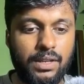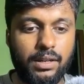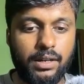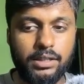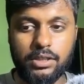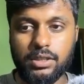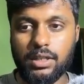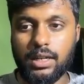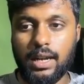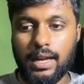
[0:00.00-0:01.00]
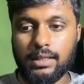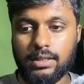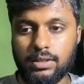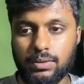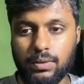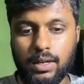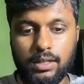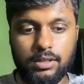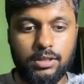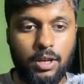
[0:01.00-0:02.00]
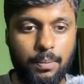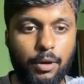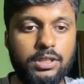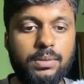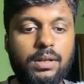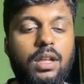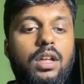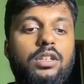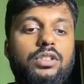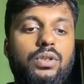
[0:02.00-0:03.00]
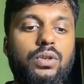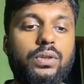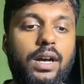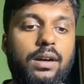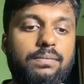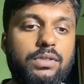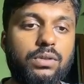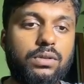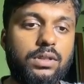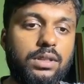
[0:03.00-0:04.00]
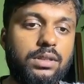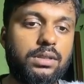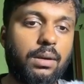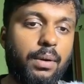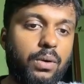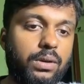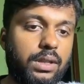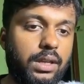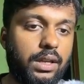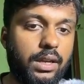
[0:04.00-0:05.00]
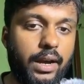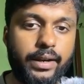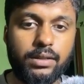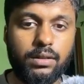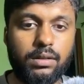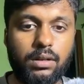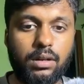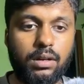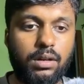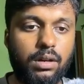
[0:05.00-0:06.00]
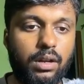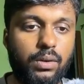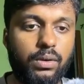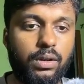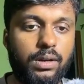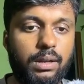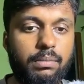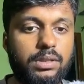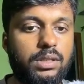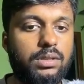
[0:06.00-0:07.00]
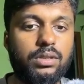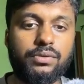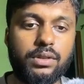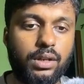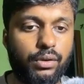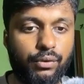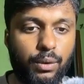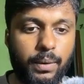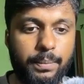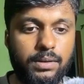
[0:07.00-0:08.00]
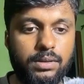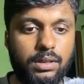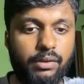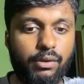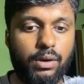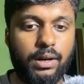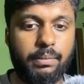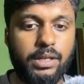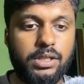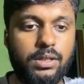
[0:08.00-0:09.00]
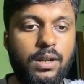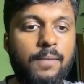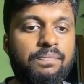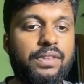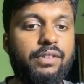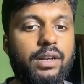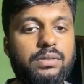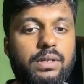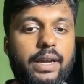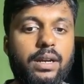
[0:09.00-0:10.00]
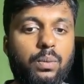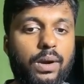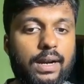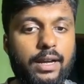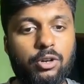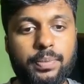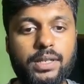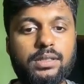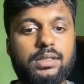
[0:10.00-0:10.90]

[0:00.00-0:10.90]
register as soon as possible. So yeah, so this is about the hackathon. Your team must consist of 3 to 4 members that I've already mentioned. The winners will get 1 lakh rupees. The